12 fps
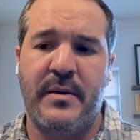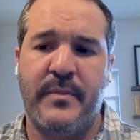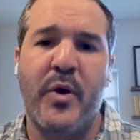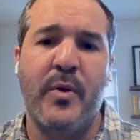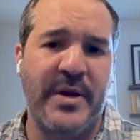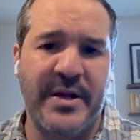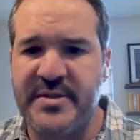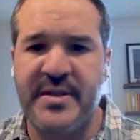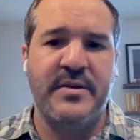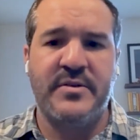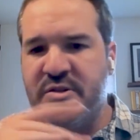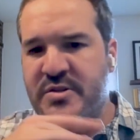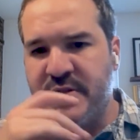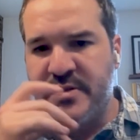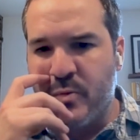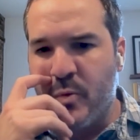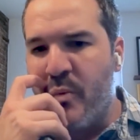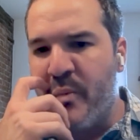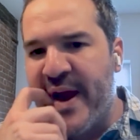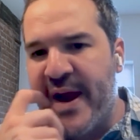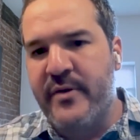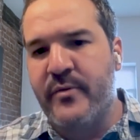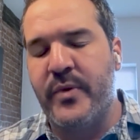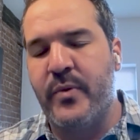permanence, that it just doesn't roll back
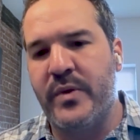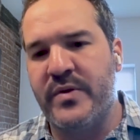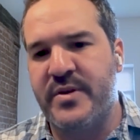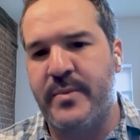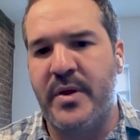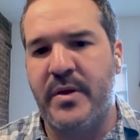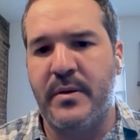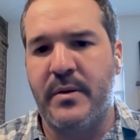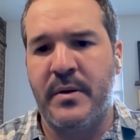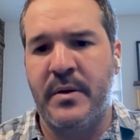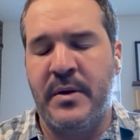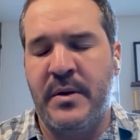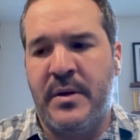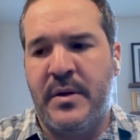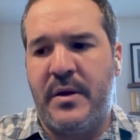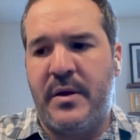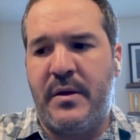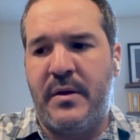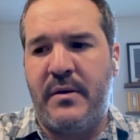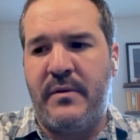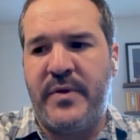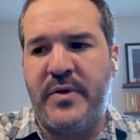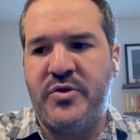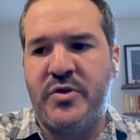with some other
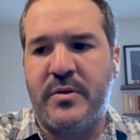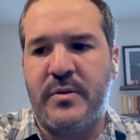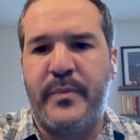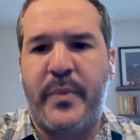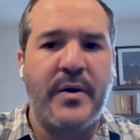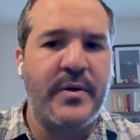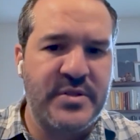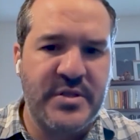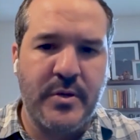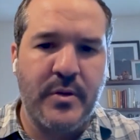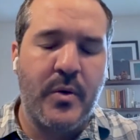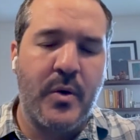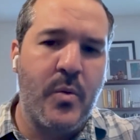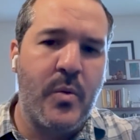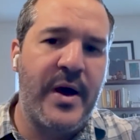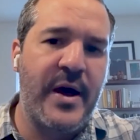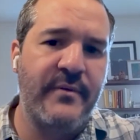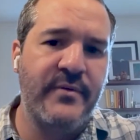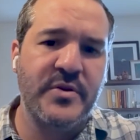future policy or what have you.